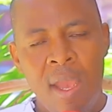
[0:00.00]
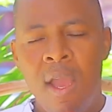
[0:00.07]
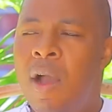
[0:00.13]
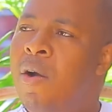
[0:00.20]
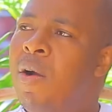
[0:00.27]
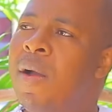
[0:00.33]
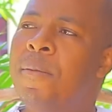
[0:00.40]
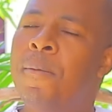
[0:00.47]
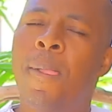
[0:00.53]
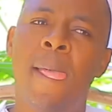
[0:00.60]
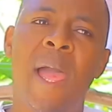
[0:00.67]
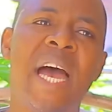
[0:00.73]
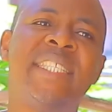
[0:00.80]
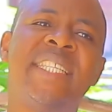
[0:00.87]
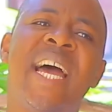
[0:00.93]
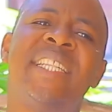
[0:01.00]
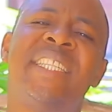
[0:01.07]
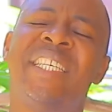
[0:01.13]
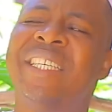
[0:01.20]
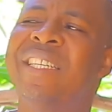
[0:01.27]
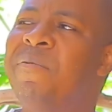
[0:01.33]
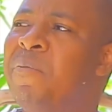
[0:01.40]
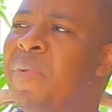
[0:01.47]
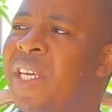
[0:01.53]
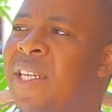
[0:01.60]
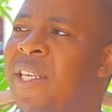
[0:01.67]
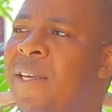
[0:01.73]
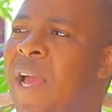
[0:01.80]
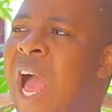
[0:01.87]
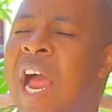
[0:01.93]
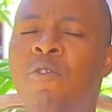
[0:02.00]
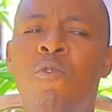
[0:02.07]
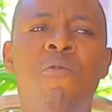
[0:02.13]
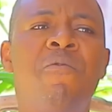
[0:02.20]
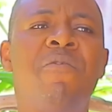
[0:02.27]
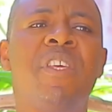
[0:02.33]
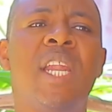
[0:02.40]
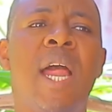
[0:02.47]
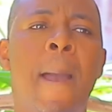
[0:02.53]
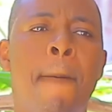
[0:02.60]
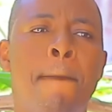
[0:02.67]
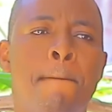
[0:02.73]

ngo azatera imbere arumvira